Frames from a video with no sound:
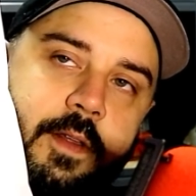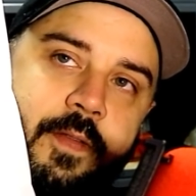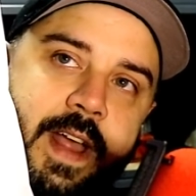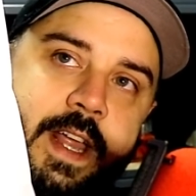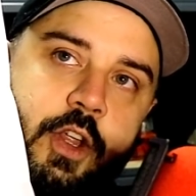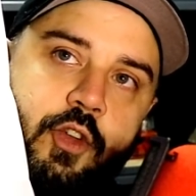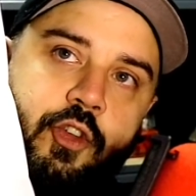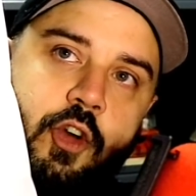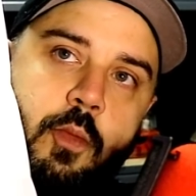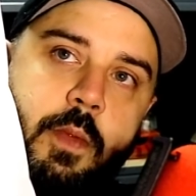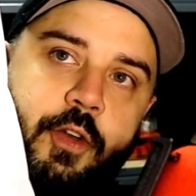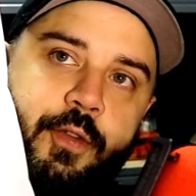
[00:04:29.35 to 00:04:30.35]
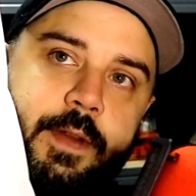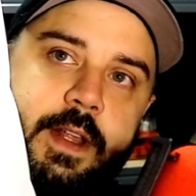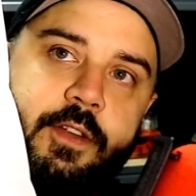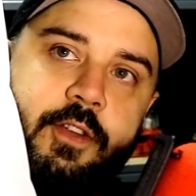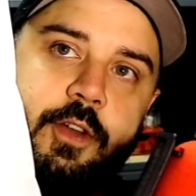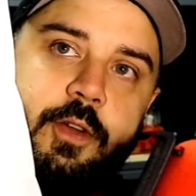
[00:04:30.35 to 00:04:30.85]
Thank you so much for
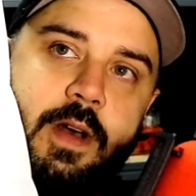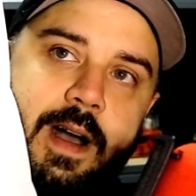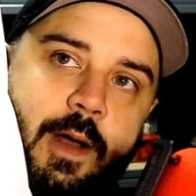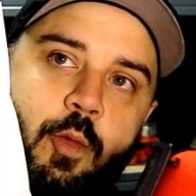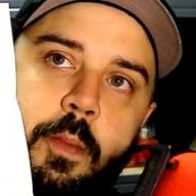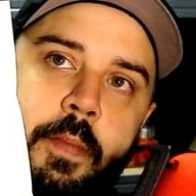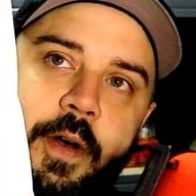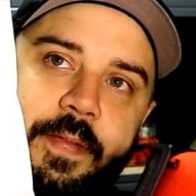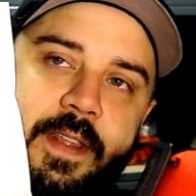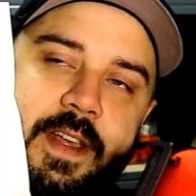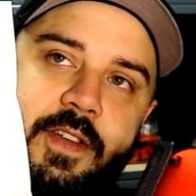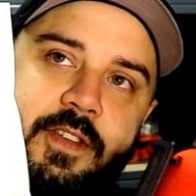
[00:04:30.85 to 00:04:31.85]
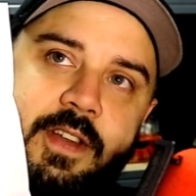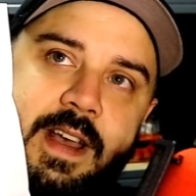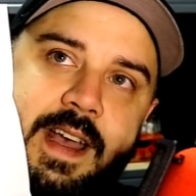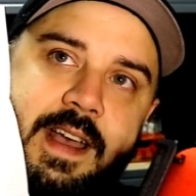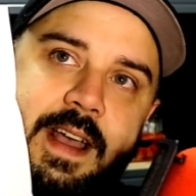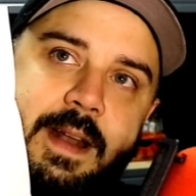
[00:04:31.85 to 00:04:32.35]
this, dude. I will put this
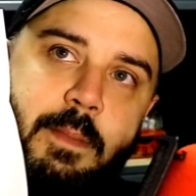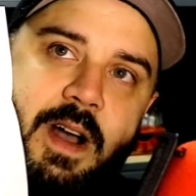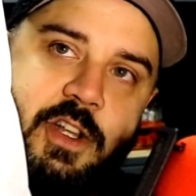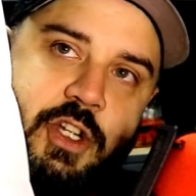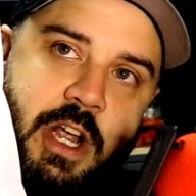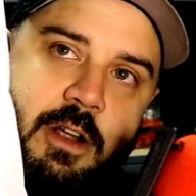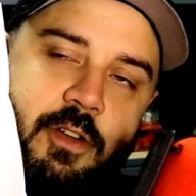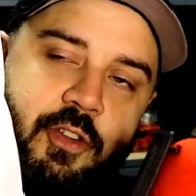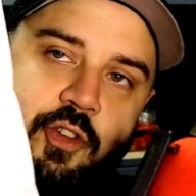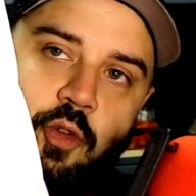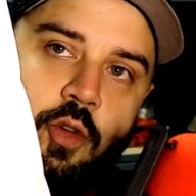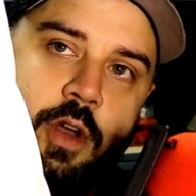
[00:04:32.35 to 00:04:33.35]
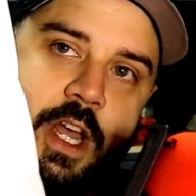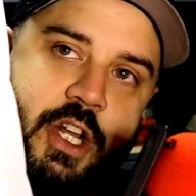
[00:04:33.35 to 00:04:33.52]
in my cherishable,